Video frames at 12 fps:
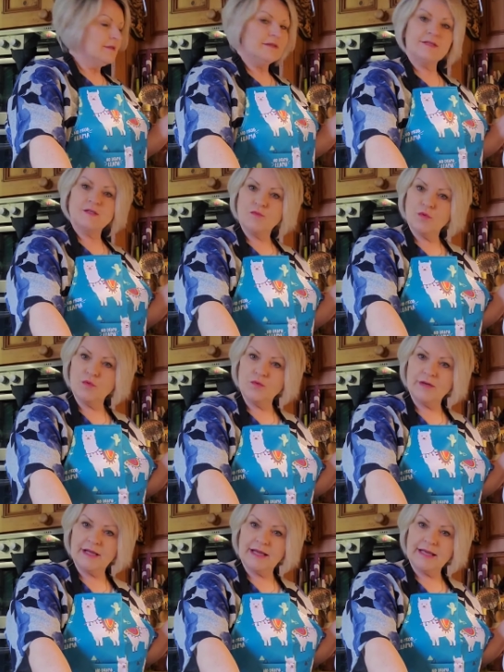This
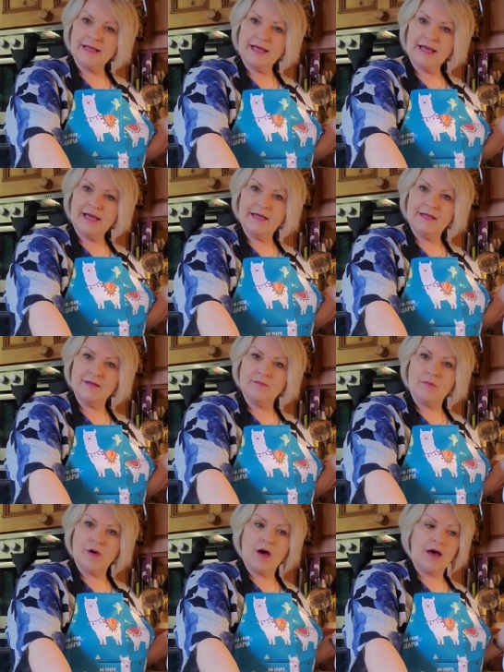morning
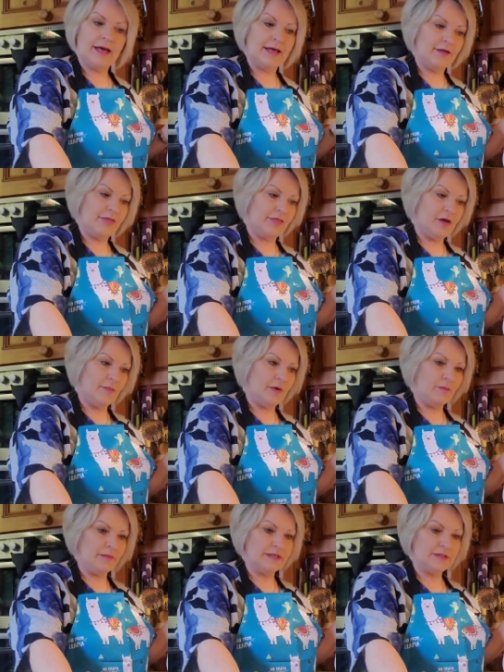in my
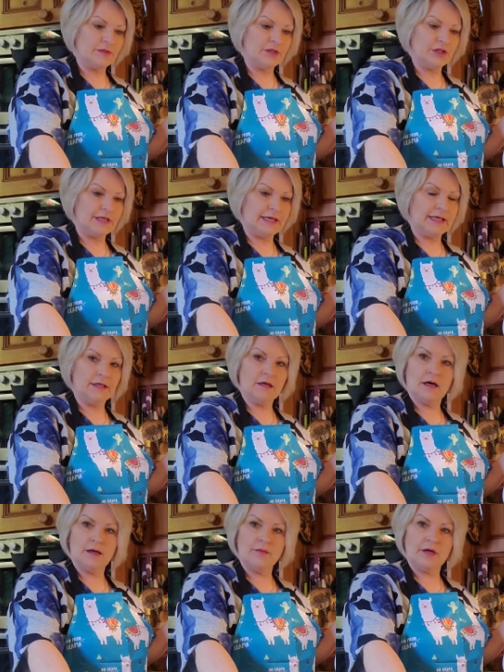Thermomix machine
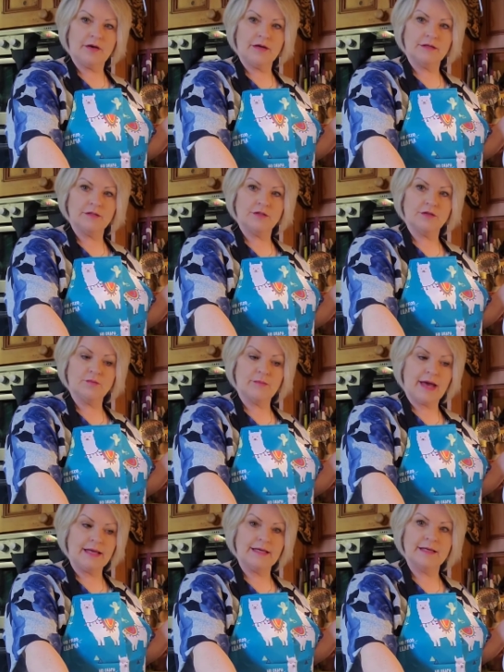I'm going to
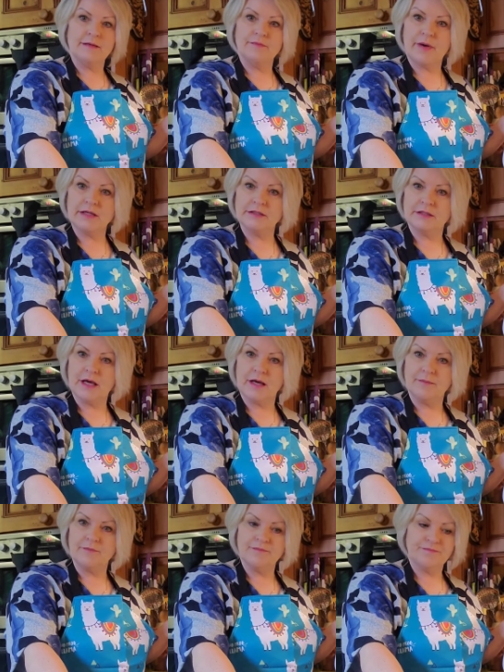make butter.
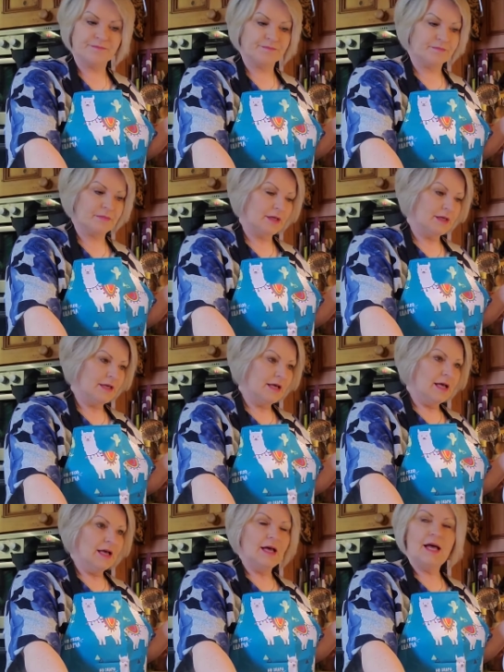
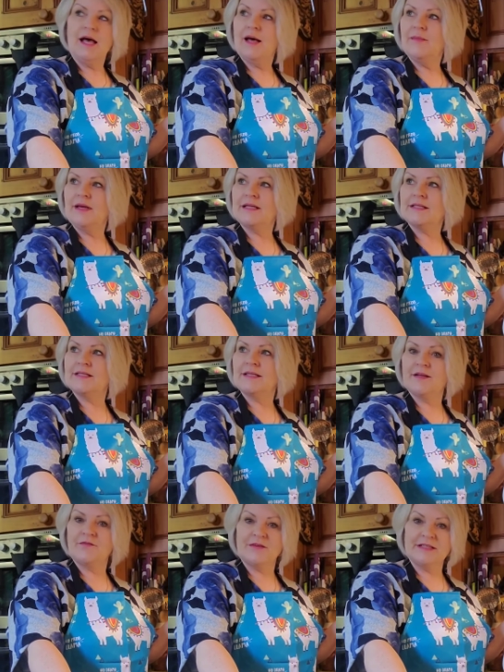It's a
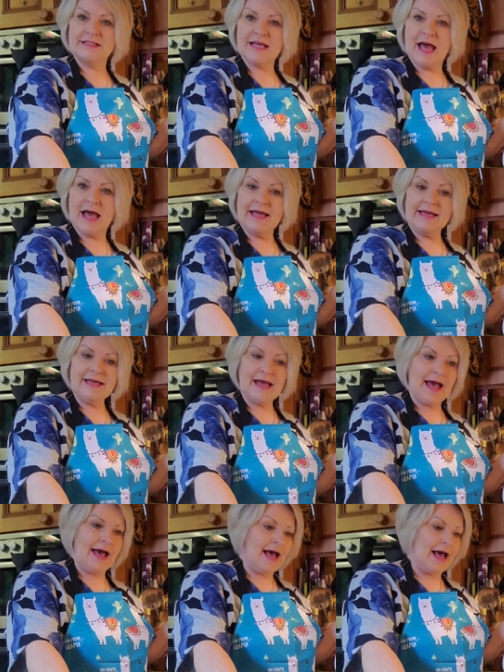lovely day
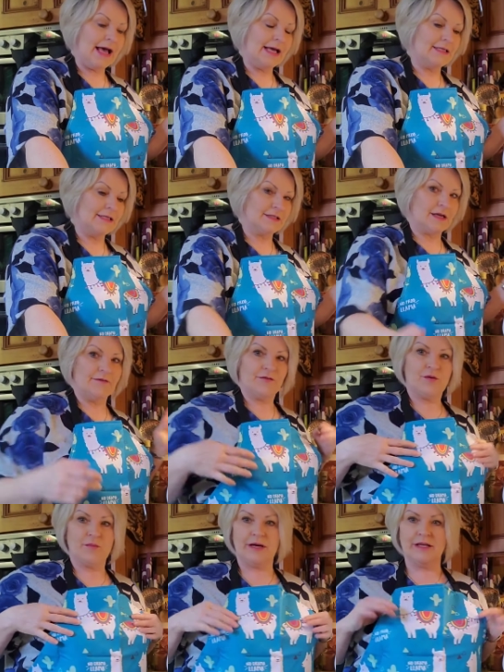and I've
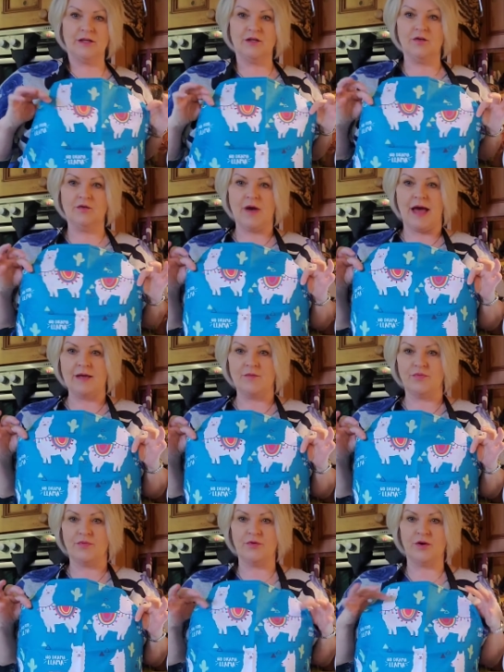got my new
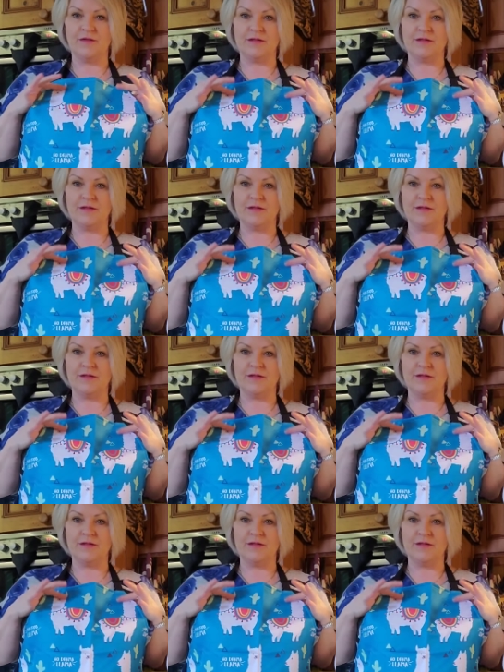apron on.